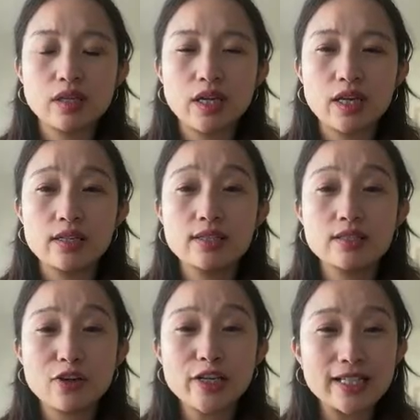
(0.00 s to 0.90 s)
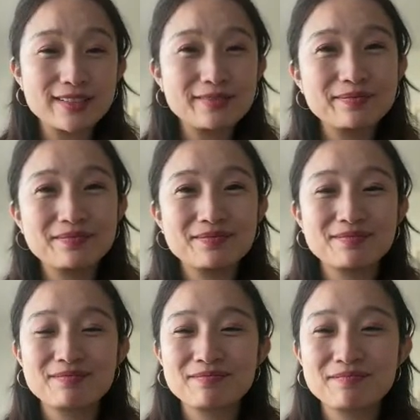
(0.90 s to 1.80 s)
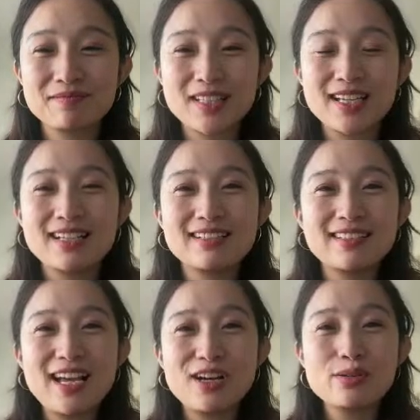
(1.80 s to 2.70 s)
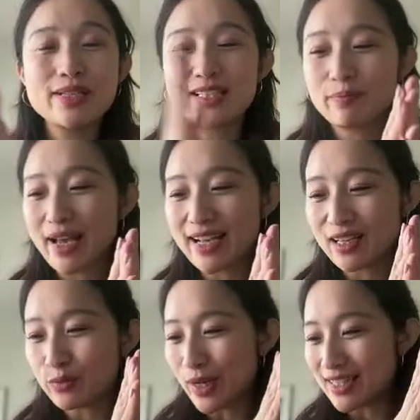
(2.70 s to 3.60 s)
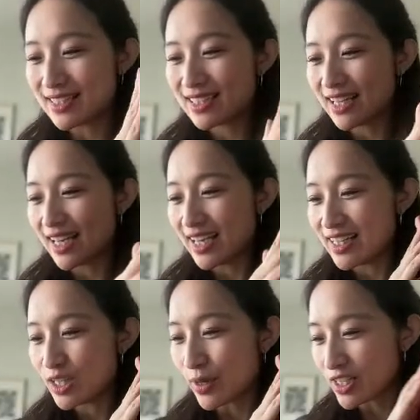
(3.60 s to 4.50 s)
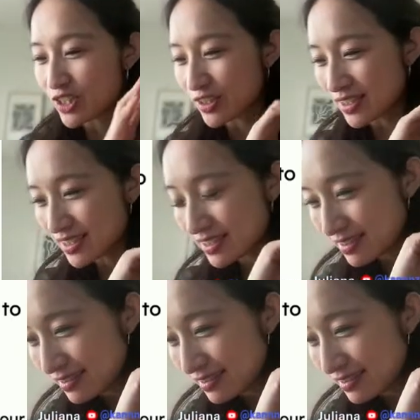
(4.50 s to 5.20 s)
And it's starting. Now we sit back and wait. Any questions?